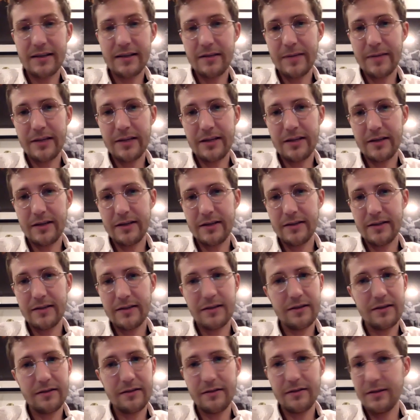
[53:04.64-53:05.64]
about that is,
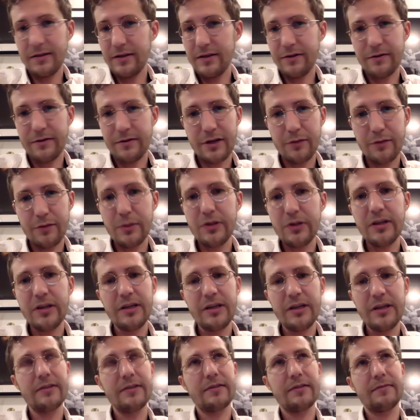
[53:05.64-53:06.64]

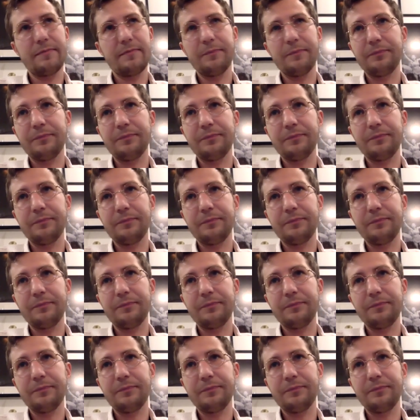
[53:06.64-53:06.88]
communities.